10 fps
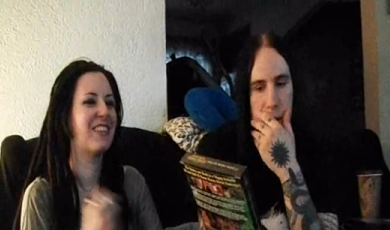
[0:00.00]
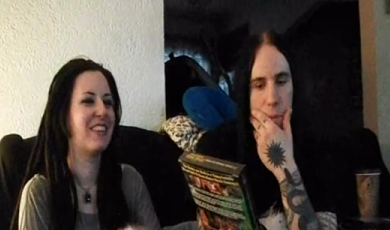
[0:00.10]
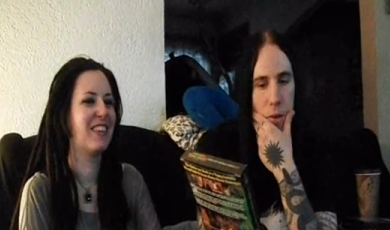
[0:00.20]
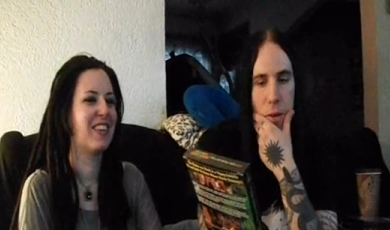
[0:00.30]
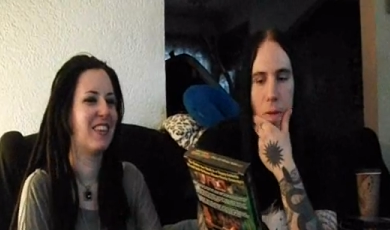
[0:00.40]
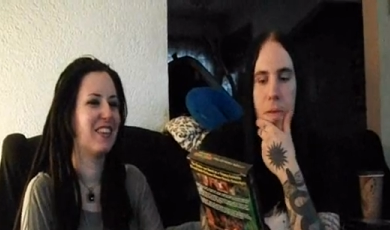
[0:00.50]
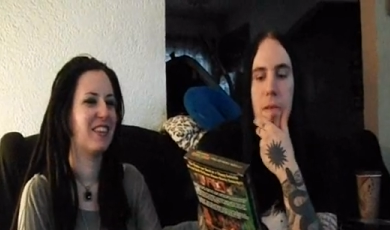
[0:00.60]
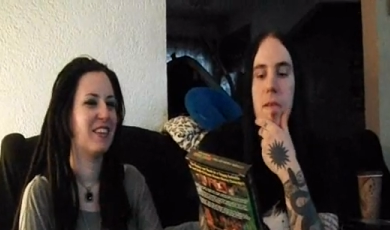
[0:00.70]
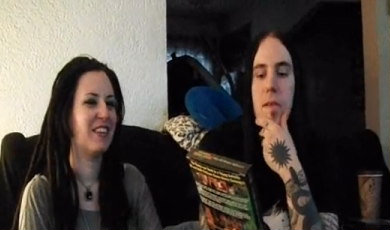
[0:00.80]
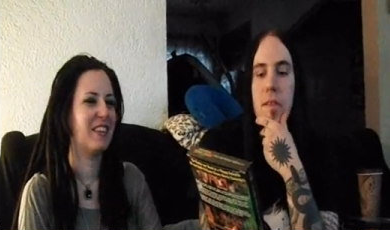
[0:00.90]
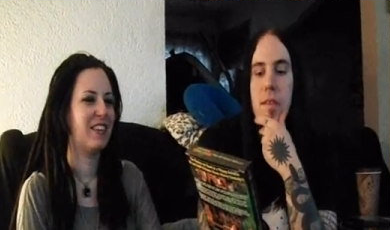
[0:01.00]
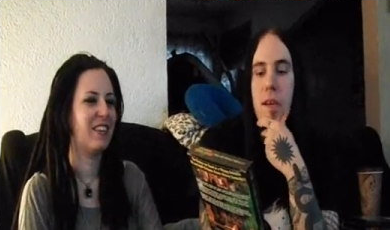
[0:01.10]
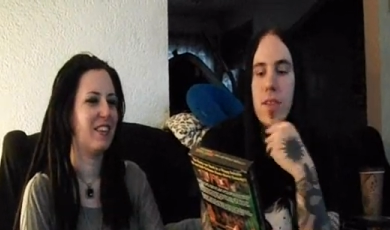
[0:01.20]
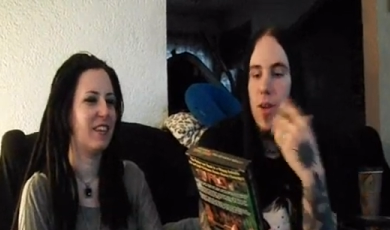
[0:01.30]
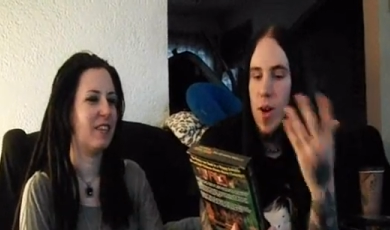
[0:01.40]
Speaker 1: way to put it.
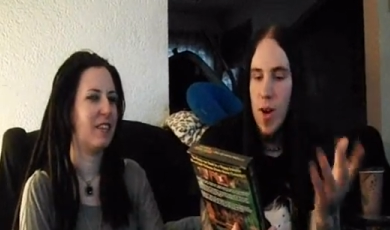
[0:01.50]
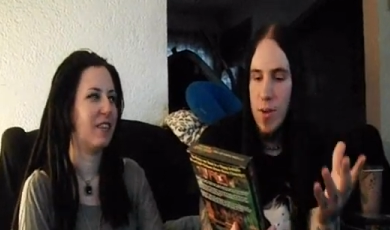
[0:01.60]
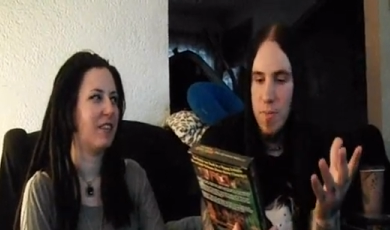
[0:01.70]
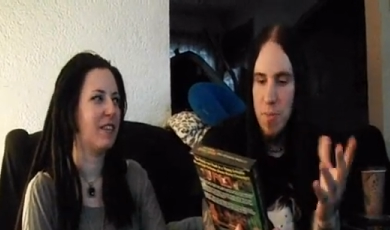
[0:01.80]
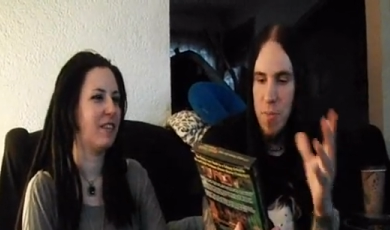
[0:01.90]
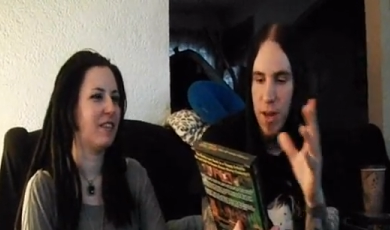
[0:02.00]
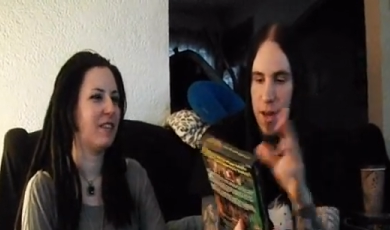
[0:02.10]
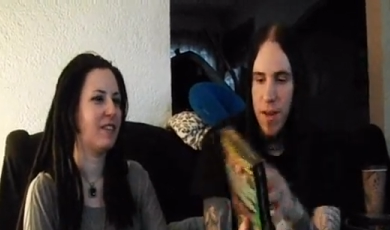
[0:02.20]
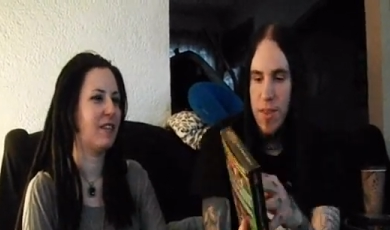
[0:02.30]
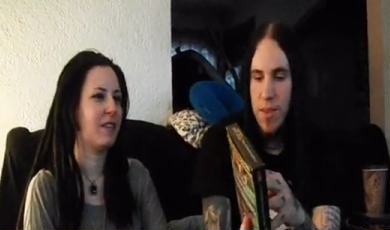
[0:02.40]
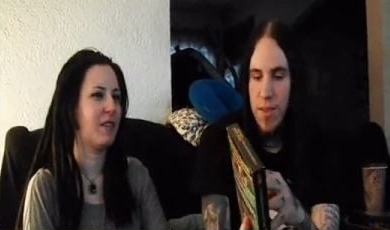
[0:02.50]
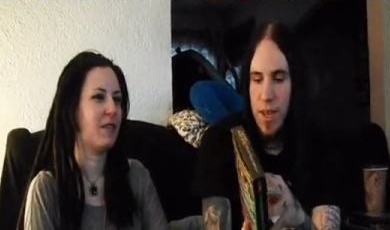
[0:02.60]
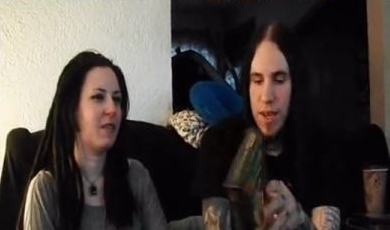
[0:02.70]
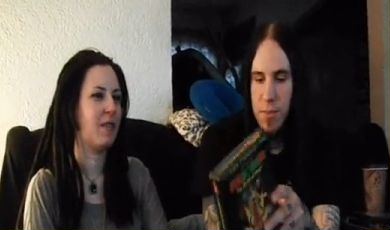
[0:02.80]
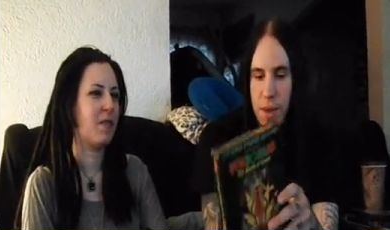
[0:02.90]
It doesn't hurt, but
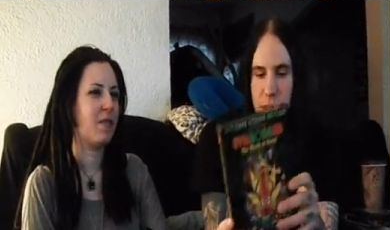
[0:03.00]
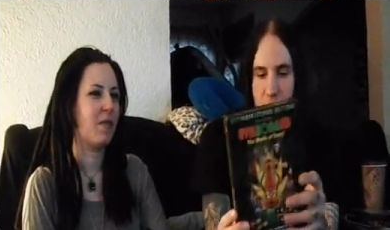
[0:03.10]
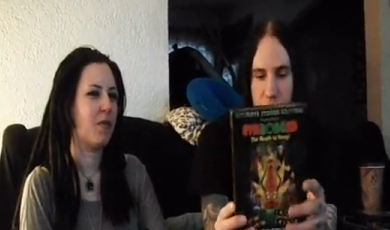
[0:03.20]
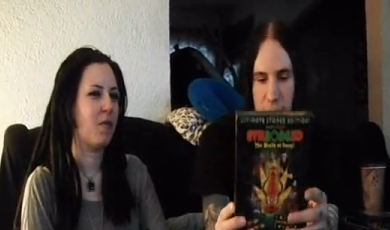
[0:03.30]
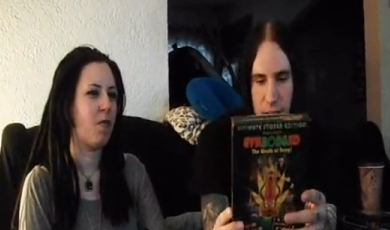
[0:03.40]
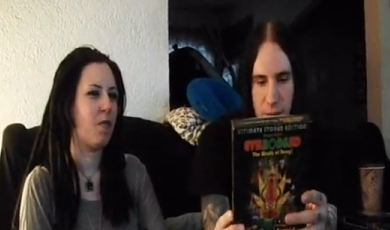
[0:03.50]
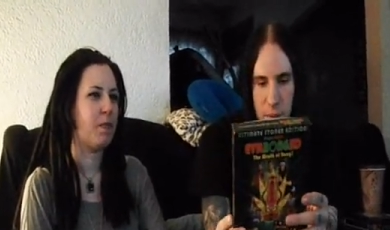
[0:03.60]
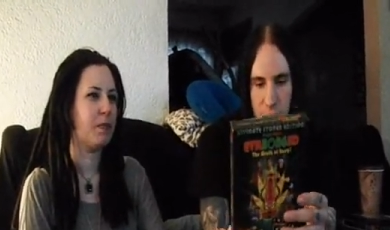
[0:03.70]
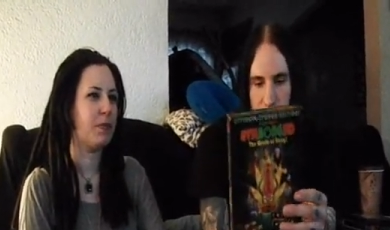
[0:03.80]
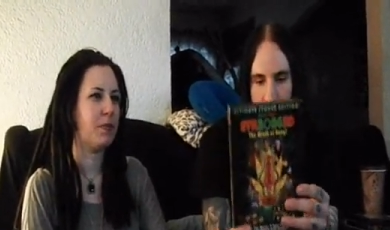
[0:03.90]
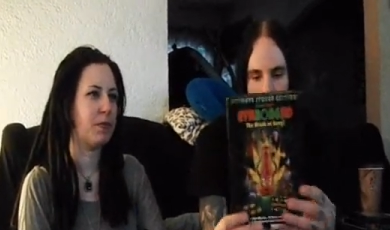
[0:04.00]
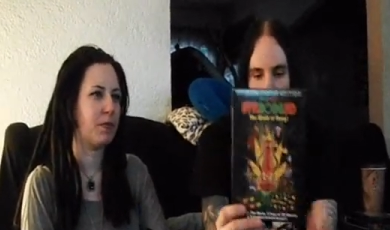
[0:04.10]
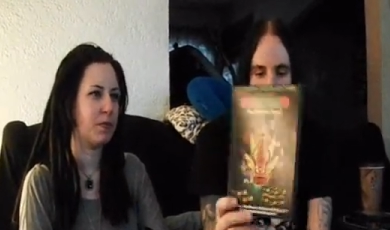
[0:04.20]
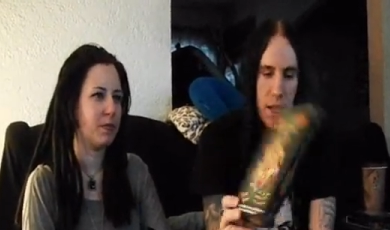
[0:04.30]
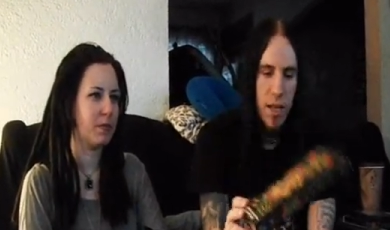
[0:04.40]
and it may enhance it a bit.
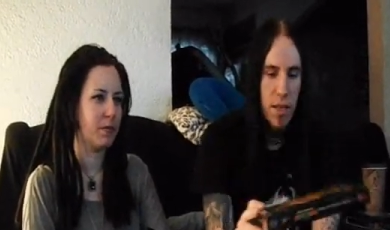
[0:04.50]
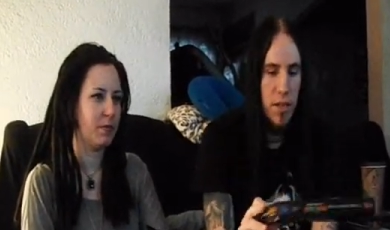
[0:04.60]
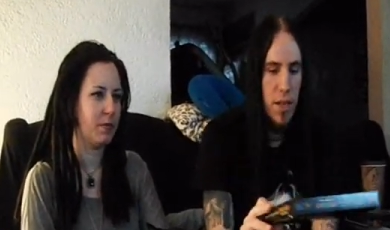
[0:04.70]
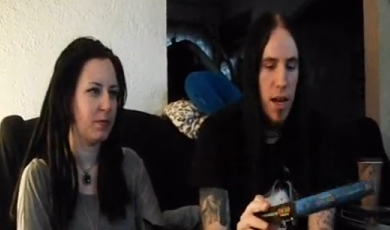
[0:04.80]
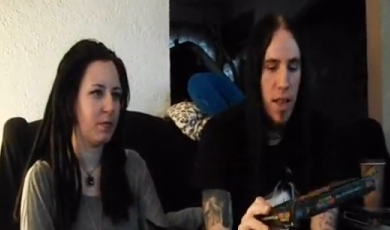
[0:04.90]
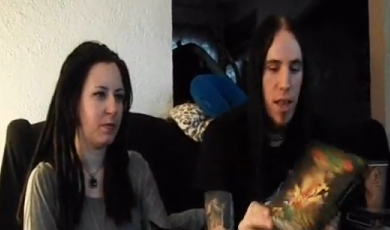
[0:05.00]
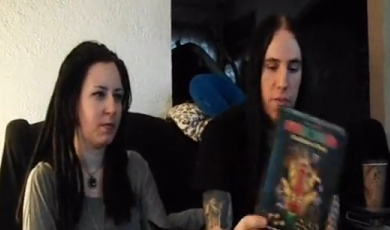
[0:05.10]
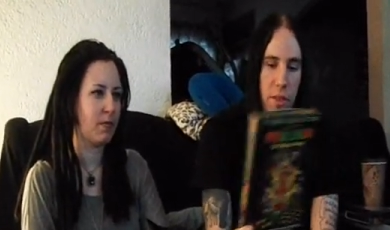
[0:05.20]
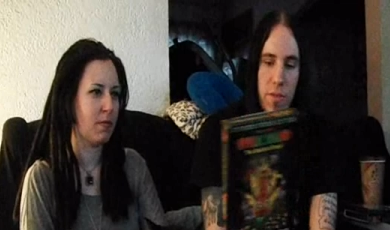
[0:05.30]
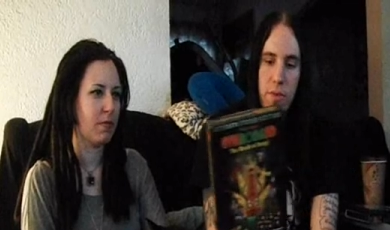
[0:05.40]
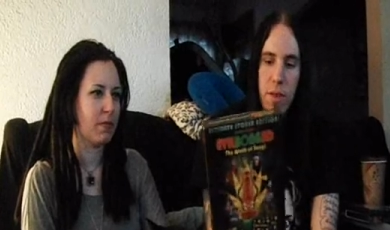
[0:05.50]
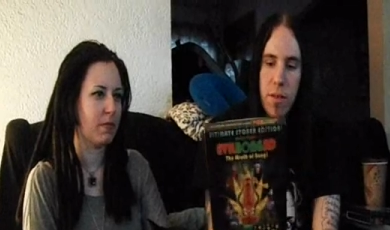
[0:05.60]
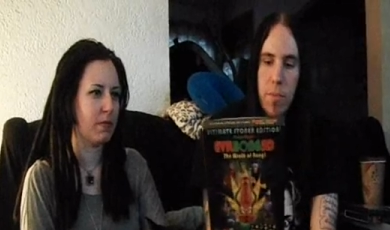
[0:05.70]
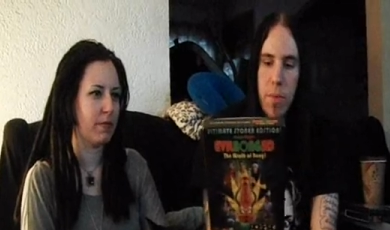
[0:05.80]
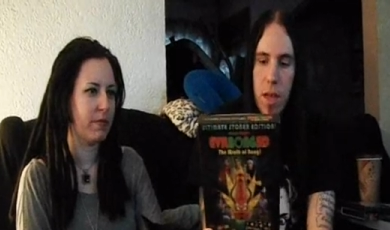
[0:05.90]
But like I said, I love this
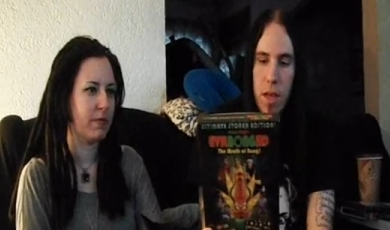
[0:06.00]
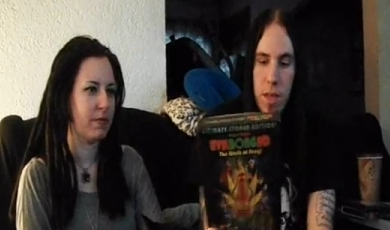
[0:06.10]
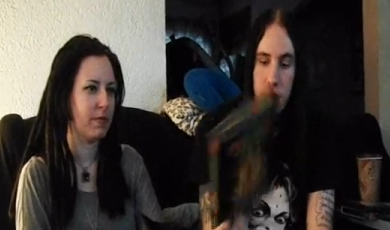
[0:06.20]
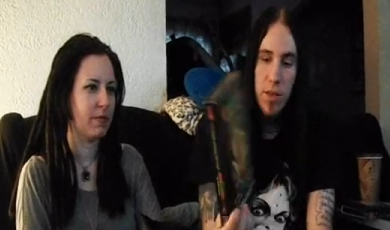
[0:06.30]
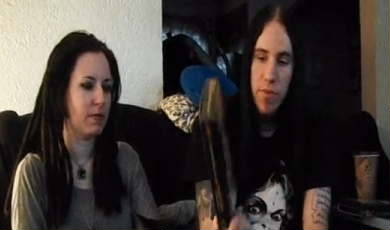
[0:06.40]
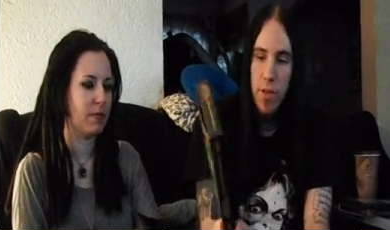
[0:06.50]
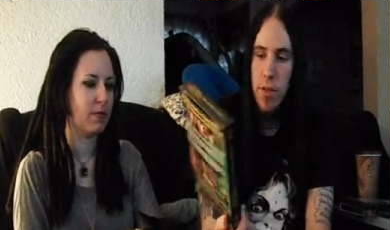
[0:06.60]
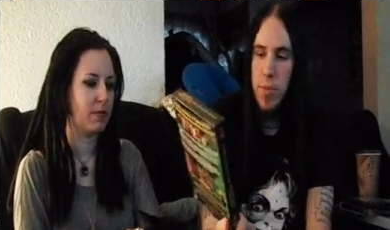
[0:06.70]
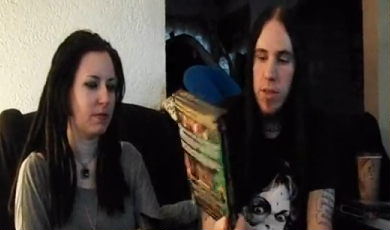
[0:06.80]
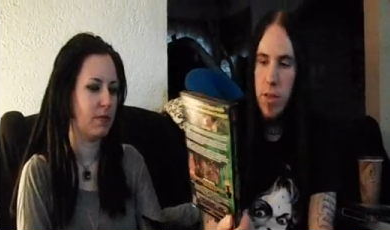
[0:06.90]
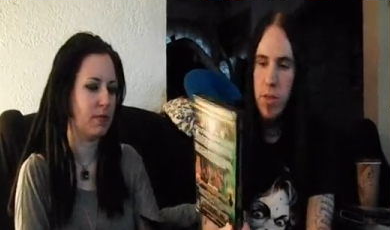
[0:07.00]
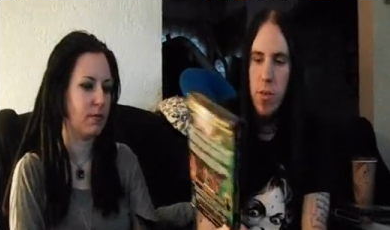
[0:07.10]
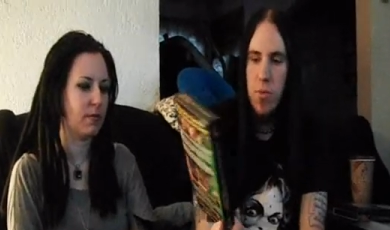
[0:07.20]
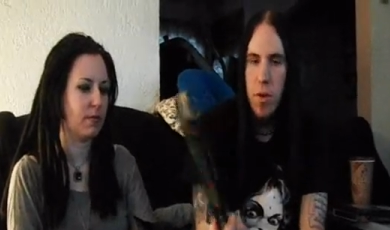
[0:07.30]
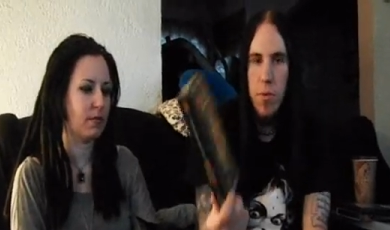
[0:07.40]
film. These films, this is
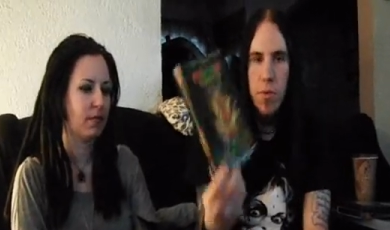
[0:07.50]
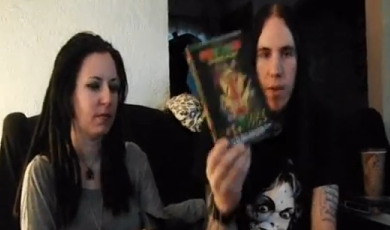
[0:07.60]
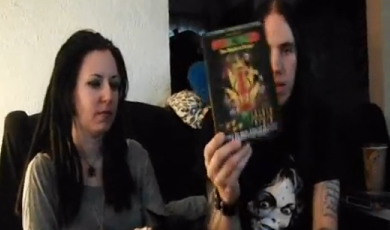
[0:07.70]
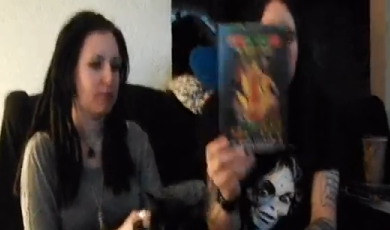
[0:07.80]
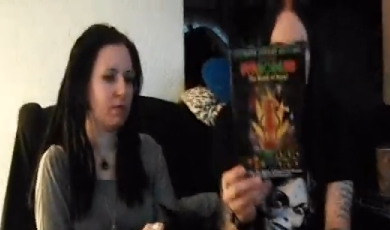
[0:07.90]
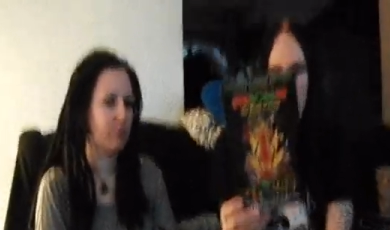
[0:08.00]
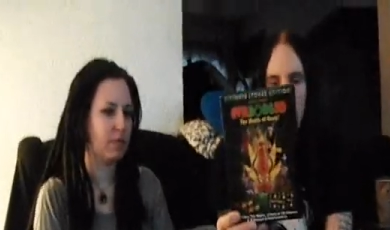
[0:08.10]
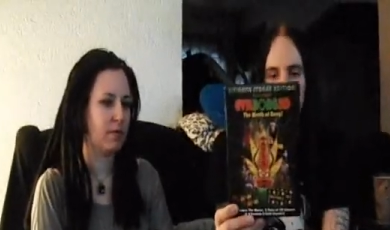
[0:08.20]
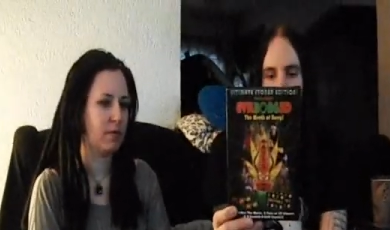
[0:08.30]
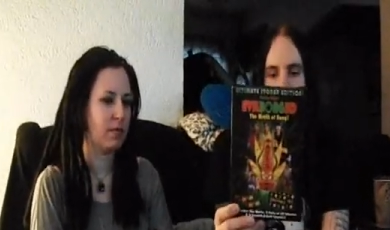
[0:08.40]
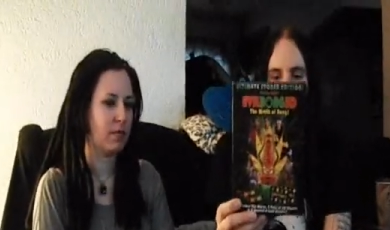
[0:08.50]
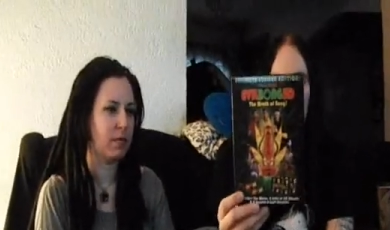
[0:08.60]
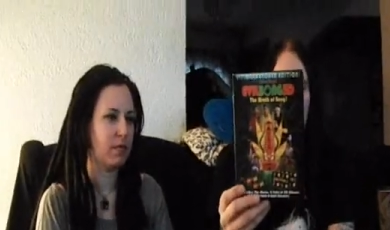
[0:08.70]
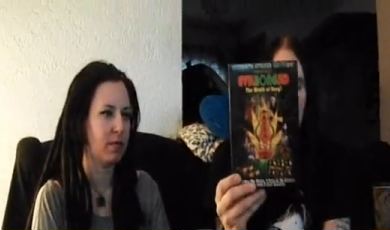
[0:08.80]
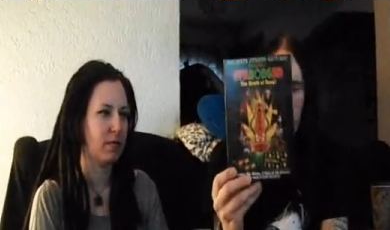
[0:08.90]
the third one. We've yet to see this.